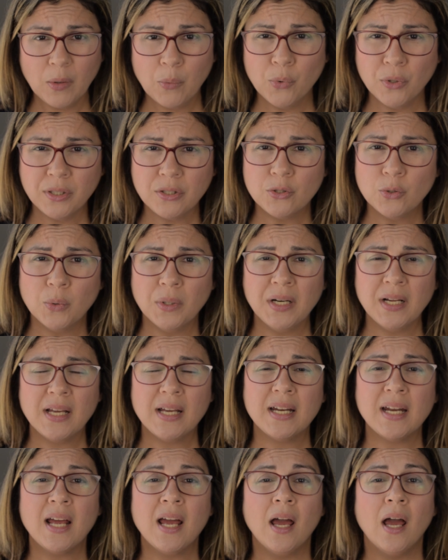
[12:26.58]
We're doing
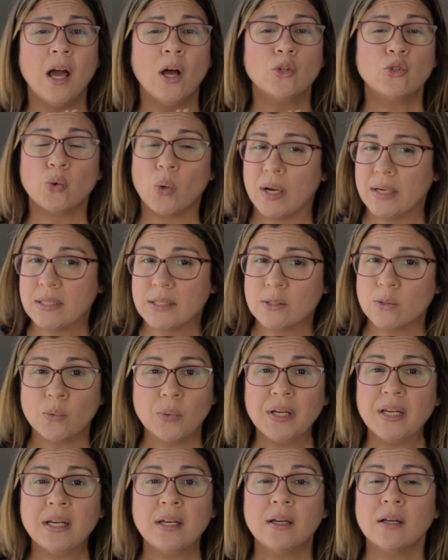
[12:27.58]
it twice a
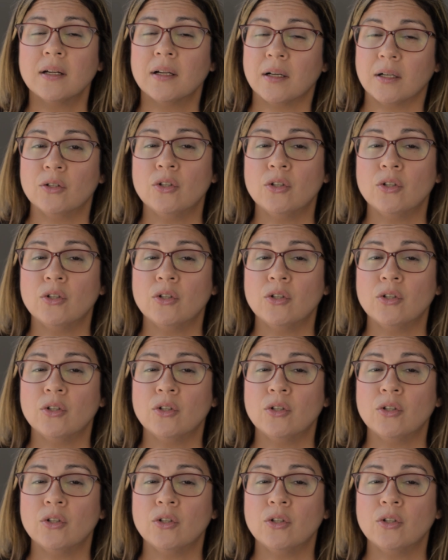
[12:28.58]
week,